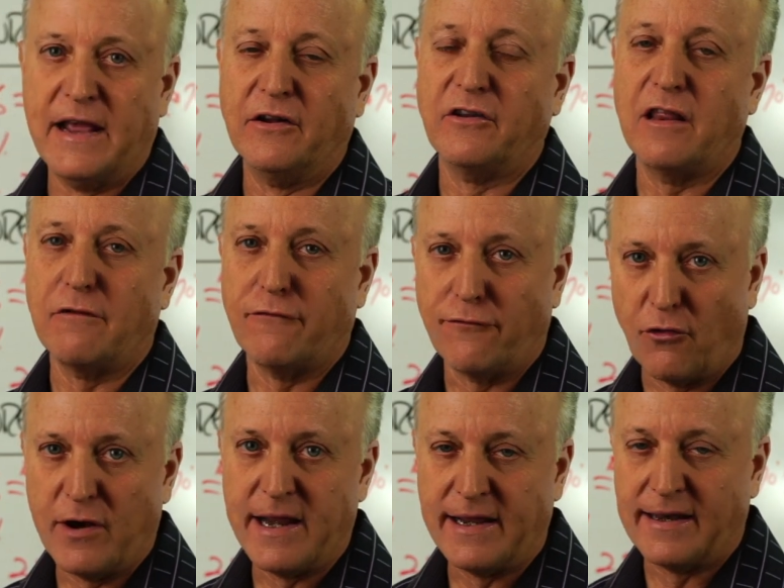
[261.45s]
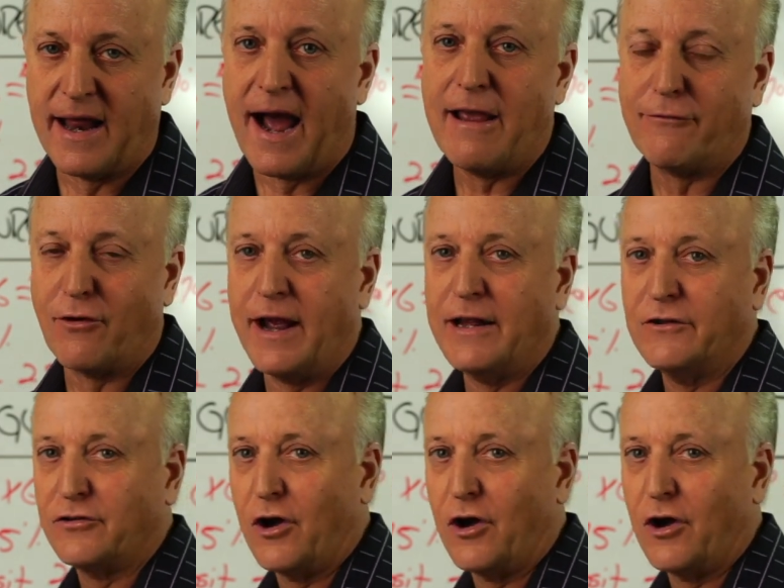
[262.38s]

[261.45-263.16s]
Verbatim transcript: and there's nothing free in life, right?